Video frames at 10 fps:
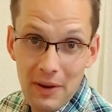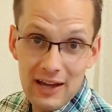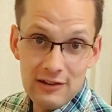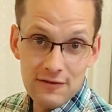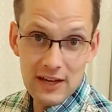
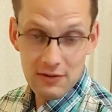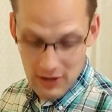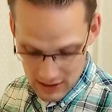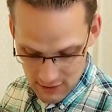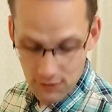my feet,
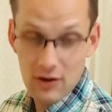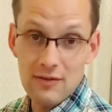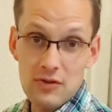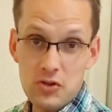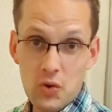right in front
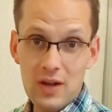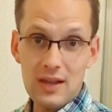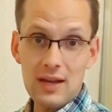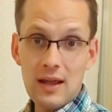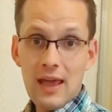of the
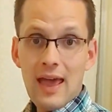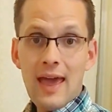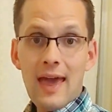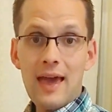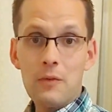toilet.
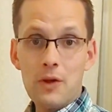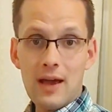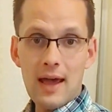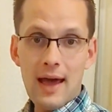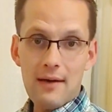And when
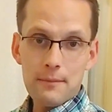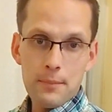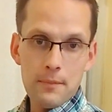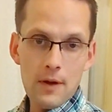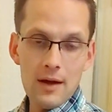
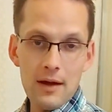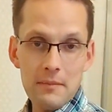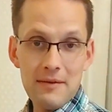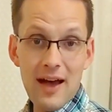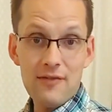
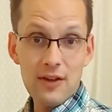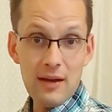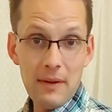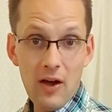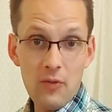I'm having a
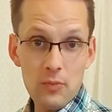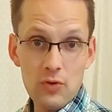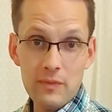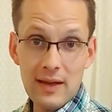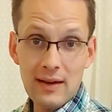bowel
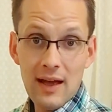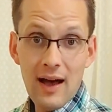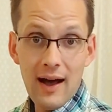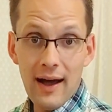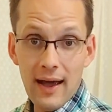movement,
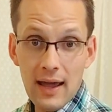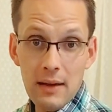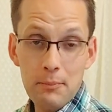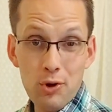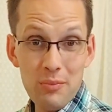
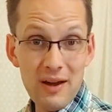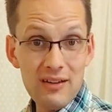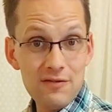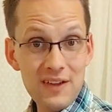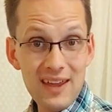I put my
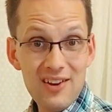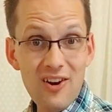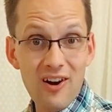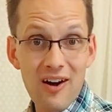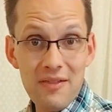feet
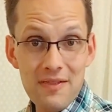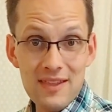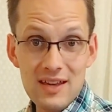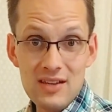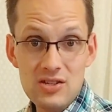on
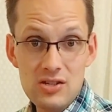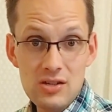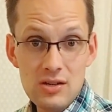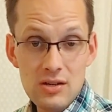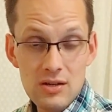this
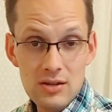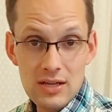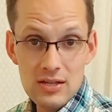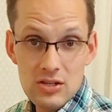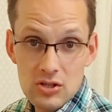
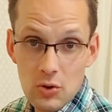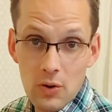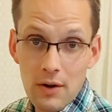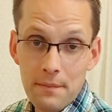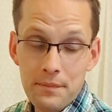
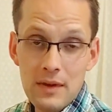stool.